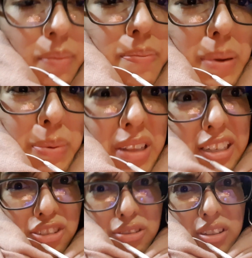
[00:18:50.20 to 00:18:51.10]
People
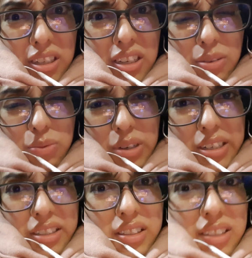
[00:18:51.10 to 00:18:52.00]
actually
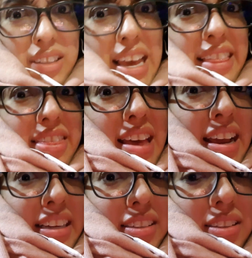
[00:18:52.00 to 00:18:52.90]
weren't that
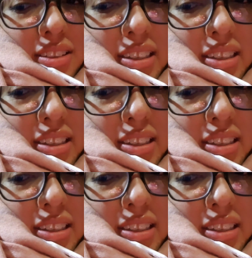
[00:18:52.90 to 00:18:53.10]
nice.